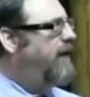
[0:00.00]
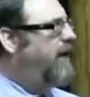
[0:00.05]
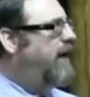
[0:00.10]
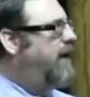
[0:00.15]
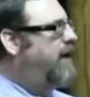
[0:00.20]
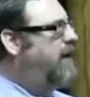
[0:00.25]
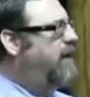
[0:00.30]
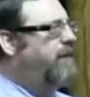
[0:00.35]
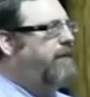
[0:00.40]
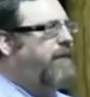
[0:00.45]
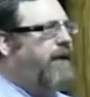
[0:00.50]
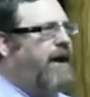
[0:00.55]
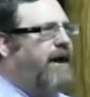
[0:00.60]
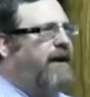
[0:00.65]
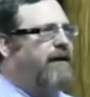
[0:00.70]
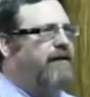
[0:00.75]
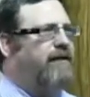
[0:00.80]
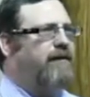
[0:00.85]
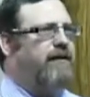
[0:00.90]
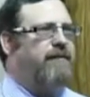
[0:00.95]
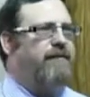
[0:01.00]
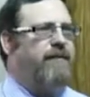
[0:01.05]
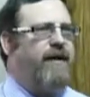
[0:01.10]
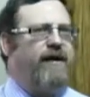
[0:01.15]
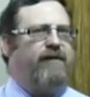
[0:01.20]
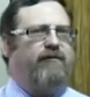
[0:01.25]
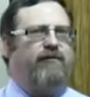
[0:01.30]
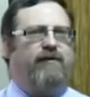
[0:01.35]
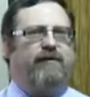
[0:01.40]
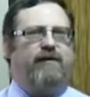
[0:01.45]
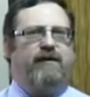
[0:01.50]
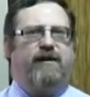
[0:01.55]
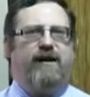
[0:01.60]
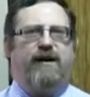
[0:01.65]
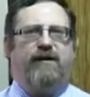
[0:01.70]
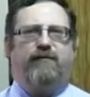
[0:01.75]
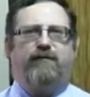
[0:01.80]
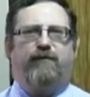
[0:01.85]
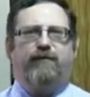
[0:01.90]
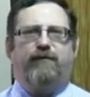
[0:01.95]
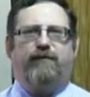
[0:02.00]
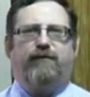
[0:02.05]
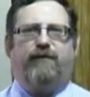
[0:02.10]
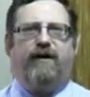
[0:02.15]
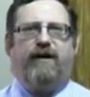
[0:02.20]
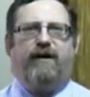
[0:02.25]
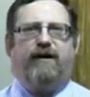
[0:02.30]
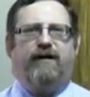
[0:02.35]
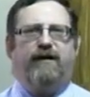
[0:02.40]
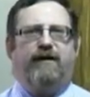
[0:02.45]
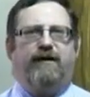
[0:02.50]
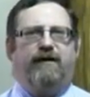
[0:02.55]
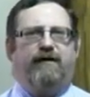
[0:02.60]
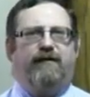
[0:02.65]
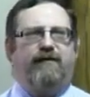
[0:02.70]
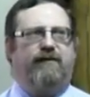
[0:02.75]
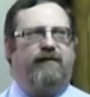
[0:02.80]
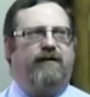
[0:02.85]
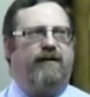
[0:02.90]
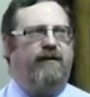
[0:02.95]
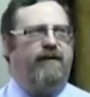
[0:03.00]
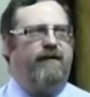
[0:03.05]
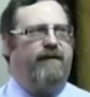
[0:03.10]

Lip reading: and abandoned the matter at the letter of findings.